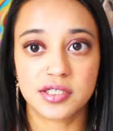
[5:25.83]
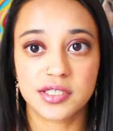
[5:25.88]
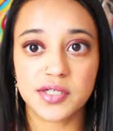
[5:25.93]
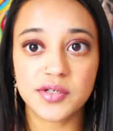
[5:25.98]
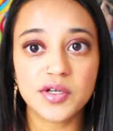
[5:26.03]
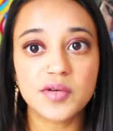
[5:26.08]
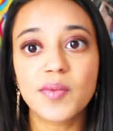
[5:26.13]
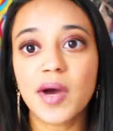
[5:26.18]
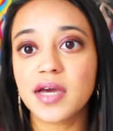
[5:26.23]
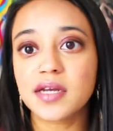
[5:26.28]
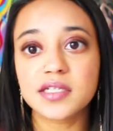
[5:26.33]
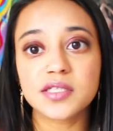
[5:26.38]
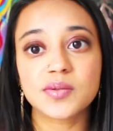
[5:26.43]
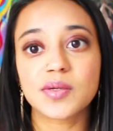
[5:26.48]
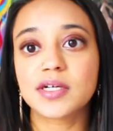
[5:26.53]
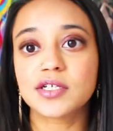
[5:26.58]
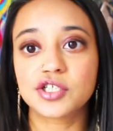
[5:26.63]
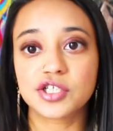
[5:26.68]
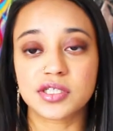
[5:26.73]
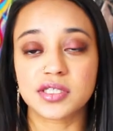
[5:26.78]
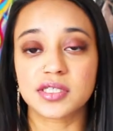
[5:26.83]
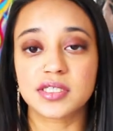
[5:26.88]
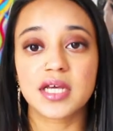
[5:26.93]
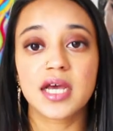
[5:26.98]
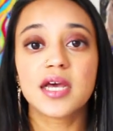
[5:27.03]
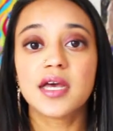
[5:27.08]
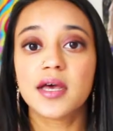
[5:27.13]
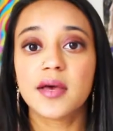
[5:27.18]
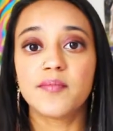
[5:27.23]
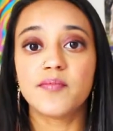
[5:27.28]
So you might as well just
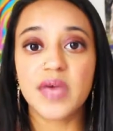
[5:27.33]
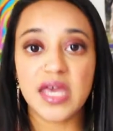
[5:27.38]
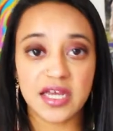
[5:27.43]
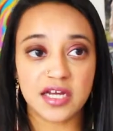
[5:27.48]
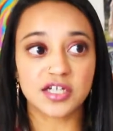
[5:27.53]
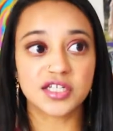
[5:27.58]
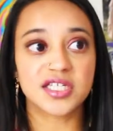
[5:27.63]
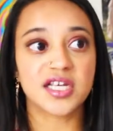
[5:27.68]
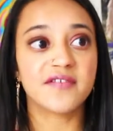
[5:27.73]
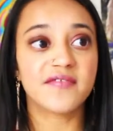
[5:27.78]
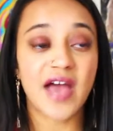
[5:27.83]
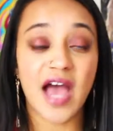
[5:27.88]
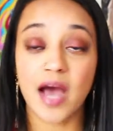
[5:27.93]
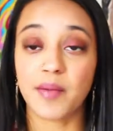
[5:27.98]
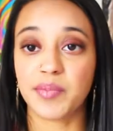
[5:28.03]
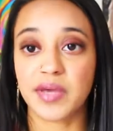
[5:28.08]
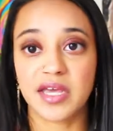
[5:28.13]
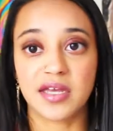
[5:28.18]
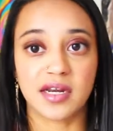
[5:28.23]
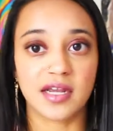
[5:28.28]
make yourself happy.